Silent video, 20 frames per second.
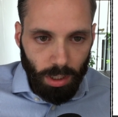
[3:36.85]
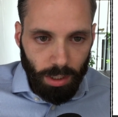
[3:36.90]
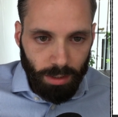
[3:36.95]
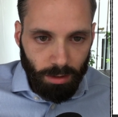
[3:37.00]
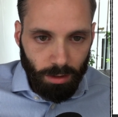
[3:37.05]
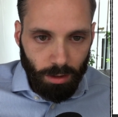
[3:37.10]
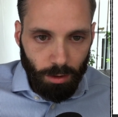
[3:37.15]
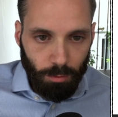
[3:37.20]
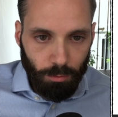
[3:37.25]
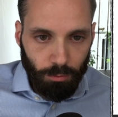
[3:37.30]

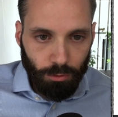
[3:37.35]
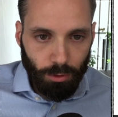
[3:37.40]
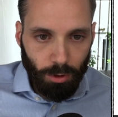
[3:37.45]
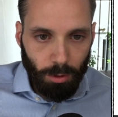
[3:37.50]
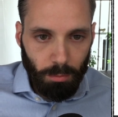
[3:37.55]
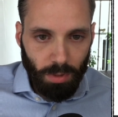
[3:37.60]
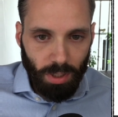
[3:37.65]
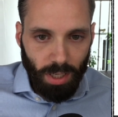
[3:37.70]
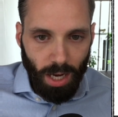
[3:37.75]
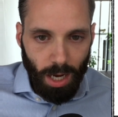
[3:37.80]
income
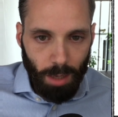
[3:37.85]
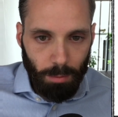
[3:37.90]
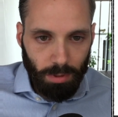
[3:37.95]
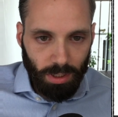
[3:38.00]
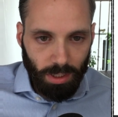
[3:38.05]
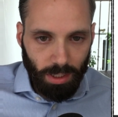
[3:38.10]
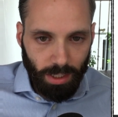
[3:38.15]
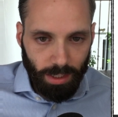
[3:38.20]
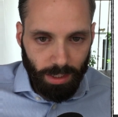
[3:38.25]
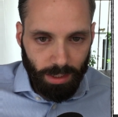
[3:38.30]
from
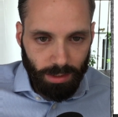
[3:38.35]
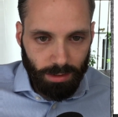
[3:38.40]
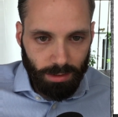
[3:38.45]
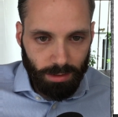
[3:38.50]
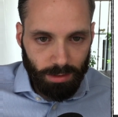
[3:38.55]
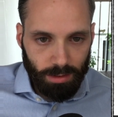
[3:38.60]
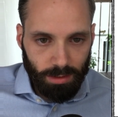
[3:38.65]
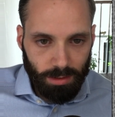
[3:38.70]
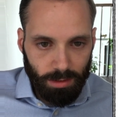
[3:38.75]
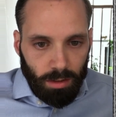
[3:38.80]
capital
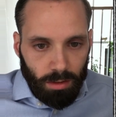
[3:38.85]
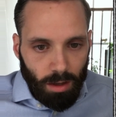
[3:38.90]
gains.